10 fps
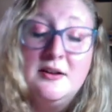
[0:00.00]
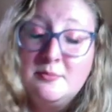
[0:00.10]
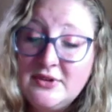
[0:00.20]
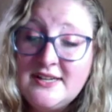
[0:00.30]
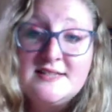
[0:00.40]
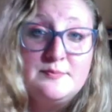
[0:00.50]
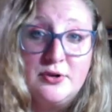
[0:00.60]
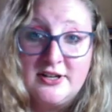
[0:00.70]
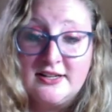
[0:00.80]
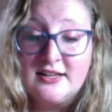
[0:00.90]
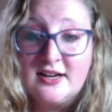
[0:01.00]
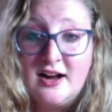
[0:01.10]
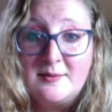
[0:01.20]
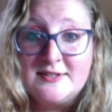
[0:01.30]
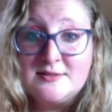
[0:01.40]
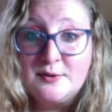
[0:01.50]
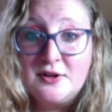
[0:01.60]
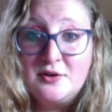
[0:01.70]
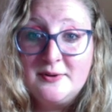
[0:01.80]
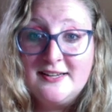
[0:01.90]
please put it in the comments
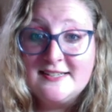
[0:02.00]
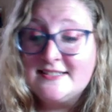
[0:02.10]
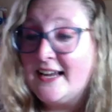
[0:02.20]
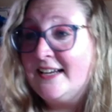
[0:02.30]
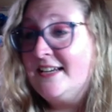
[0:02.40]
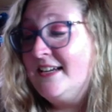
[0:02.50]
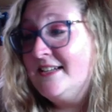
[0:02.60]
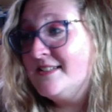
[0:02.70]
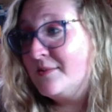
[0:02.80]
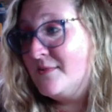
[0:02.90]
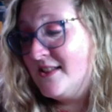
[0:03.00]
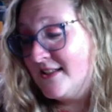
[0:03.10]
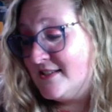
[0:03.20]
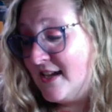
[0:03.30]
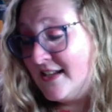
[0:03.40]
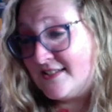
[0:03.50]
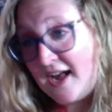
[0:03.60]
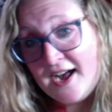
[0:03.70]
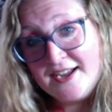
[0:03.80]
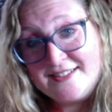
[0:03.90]
below because I need something that's not
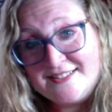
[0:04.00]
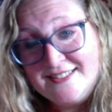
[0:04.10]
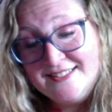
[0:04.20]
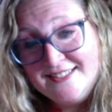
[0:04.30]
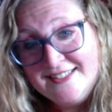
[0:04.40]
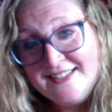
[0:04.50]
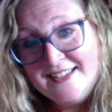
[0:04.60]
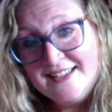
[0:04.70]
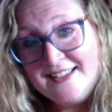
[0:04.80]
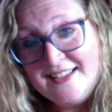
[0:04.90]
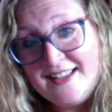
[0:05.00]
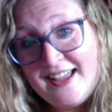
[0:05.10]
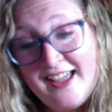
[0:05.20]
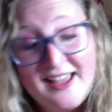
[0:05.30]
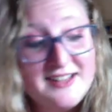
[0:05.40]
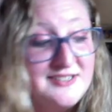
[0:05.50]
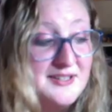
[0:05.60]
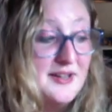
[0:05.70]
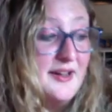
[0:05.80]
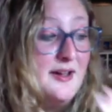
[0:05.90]
socks. And
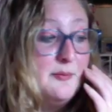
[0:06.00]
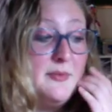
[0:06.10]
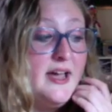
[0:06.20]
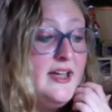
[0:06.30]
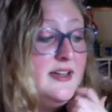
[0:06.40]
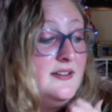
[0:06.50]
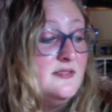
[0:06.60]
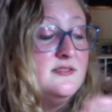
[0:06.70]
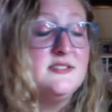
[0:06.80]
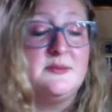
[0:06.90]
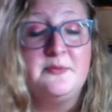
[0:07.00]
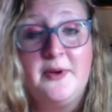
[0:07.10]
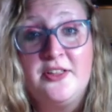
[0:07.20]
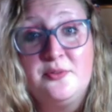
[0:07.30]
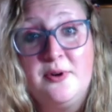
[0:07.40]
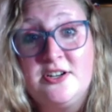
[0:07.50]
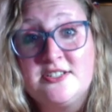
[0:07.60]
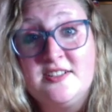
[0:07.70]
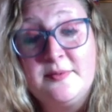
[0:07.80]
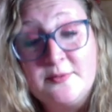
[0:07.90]
some of my other
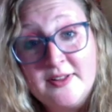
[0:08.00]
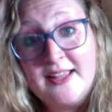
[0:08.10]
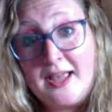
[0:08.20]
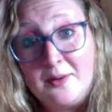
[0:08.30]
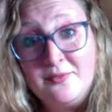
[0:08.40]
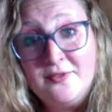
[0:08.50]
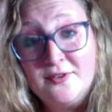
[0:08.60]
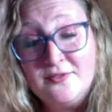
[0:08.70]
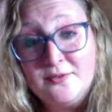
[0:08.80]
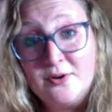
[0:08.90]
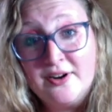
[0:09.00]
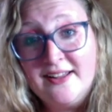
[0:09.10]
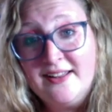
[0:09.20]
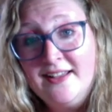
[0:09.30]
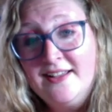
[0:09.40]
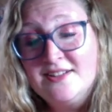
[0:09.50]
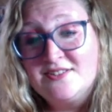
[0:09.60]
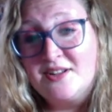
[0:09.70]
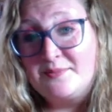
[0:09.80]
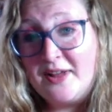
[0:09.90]
projects have been really helpful for it.
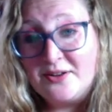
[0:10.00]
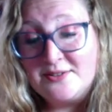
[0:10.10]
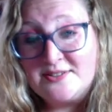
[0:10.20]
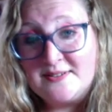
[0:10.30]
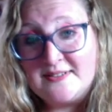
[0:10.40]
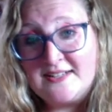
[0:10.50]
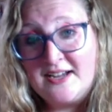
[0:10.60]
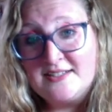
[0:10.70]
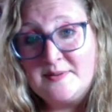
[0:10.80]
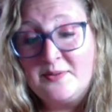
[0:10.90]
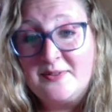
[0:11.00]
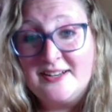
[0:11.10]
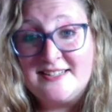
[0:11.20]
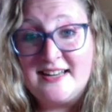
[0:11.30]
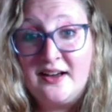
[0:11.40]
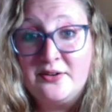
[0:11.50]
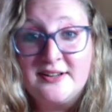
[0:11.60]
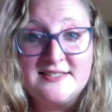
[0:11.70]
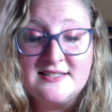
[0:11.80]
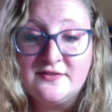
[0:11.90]
So I'm not always doing socks, but when in doubt,
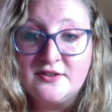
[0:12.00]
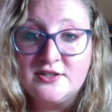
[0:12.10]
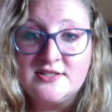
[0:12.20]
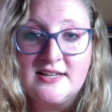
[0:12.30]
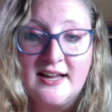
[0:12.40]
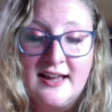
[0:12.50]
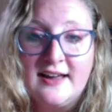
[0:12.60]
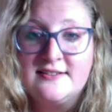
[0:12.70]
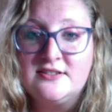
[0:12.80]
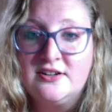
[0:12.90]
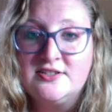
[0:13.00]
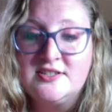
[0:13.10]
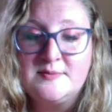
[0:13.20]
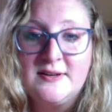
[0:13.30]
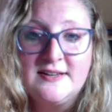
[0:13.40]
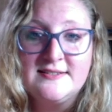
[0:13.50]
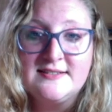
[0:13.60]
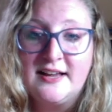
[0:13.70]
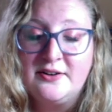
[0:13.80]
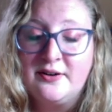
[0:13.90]
it's the first thing I cast on just because
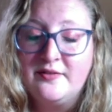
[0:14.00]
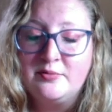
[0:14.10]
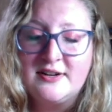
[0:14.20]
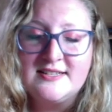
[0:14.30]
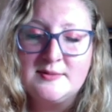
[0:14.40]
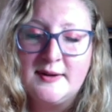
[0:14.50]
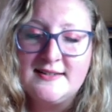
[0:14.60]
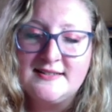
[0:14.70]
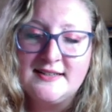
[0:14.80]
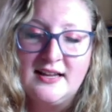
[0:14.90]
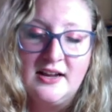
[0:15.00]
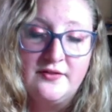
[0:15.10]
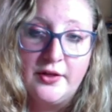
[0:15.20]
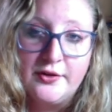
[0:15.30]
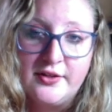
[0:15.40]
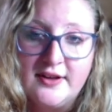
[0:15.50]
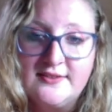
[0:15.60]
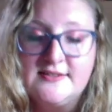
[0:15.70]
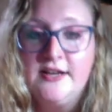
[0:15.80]
I don't have brain space to think of other things.